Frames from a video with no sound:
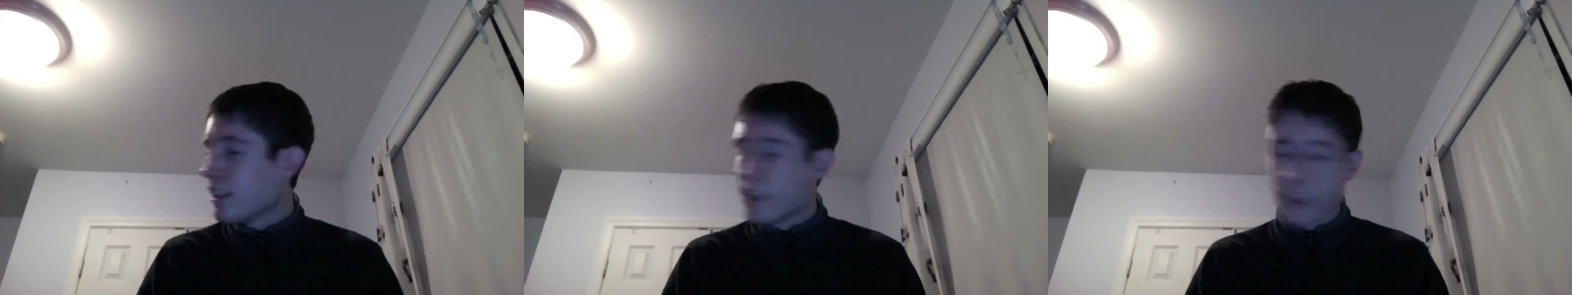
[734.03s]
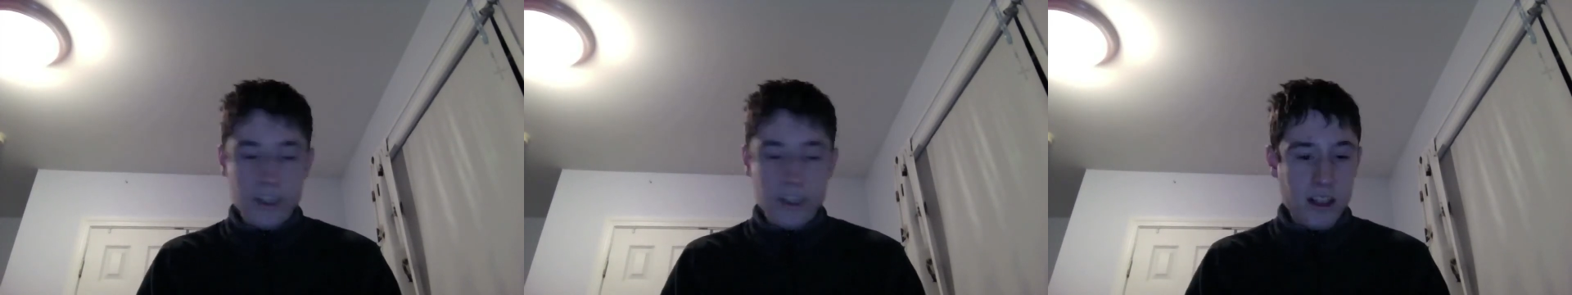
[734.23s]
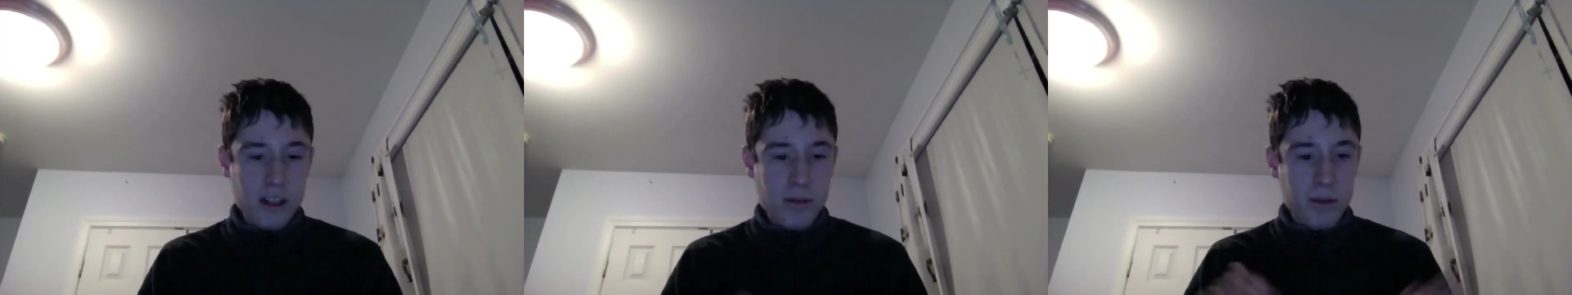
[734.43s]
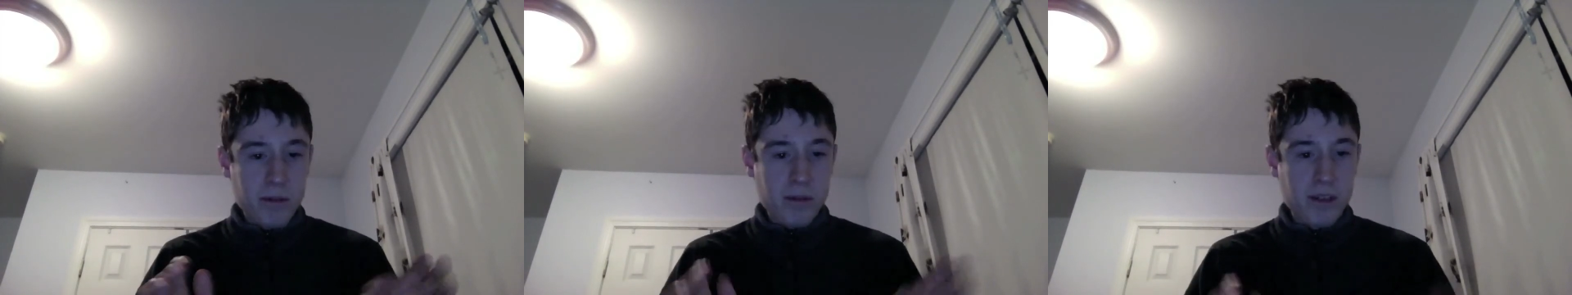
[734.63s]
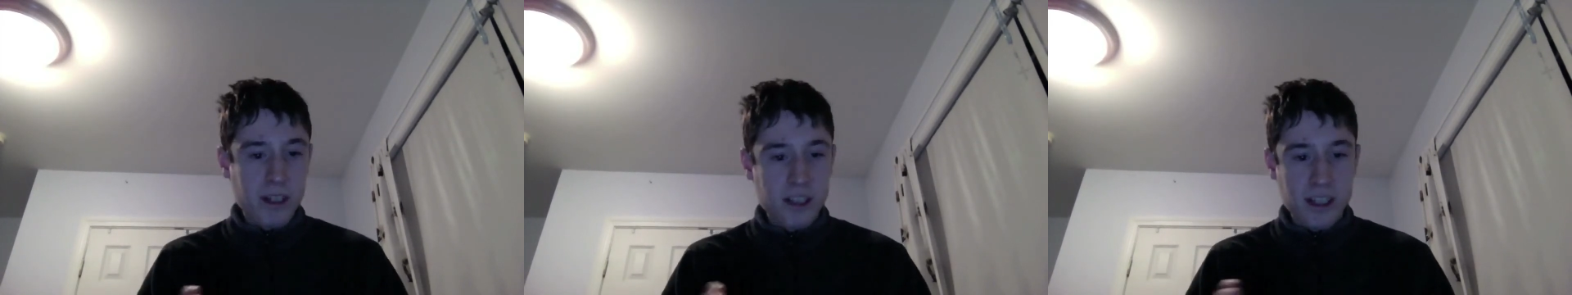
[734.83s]
in the
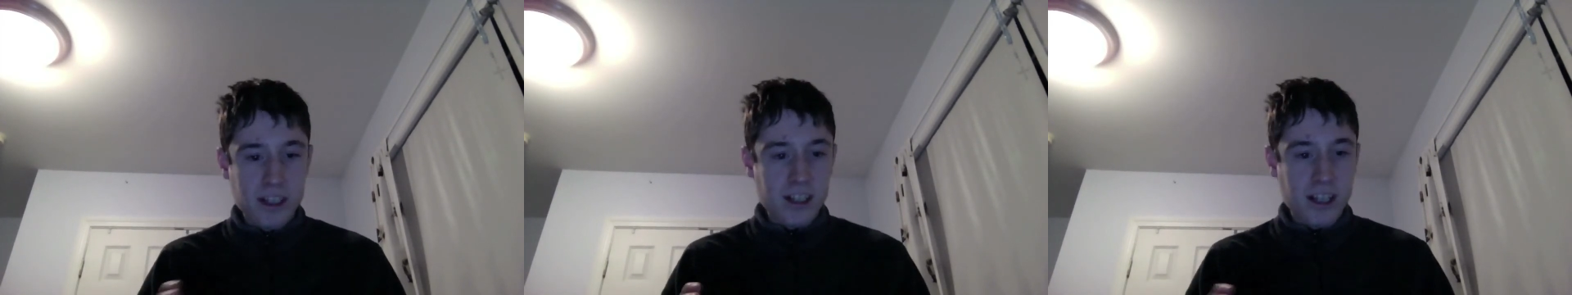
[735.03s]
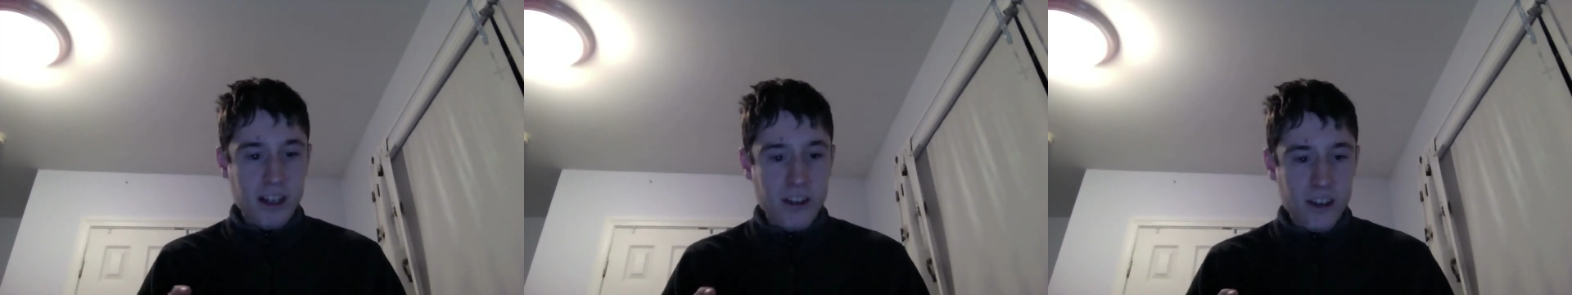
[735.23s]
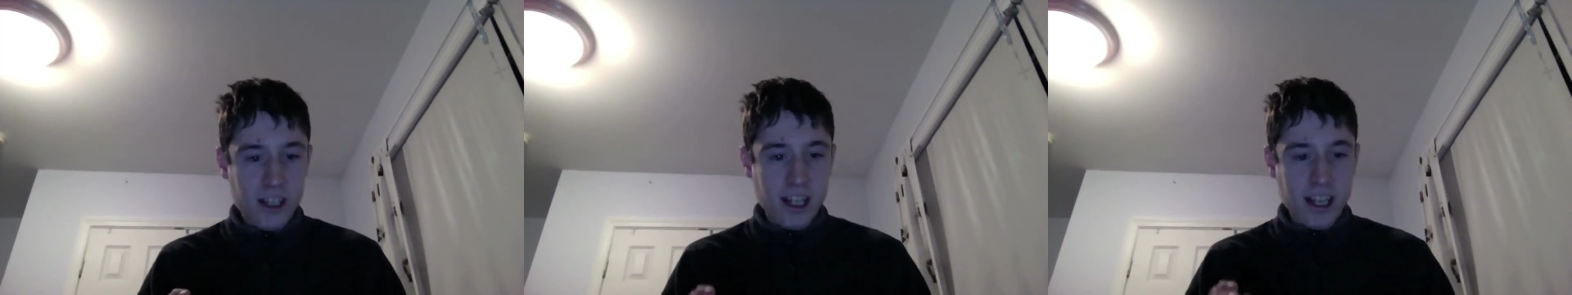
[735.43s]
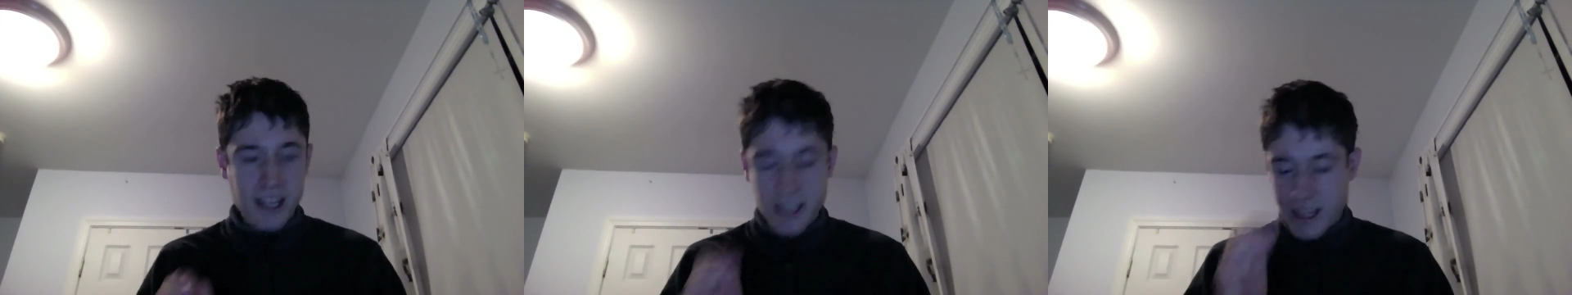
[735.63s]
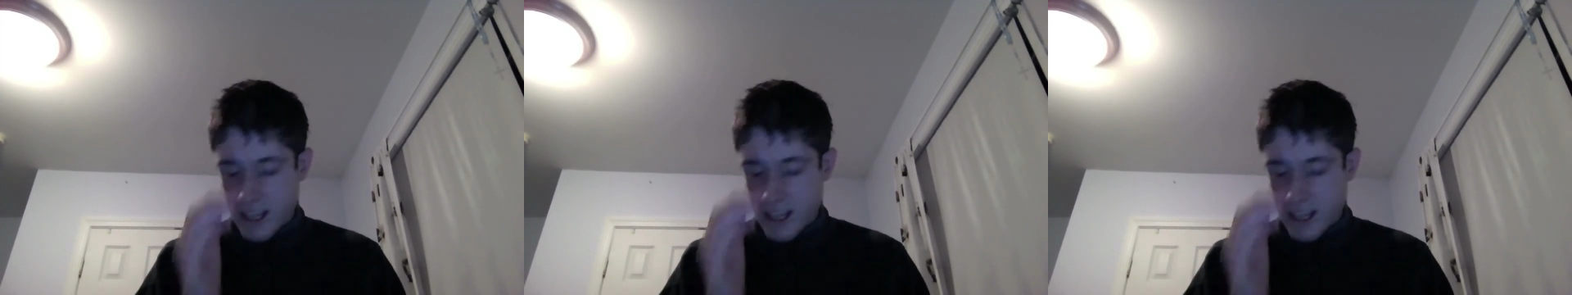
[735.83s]
human world, and they're like all like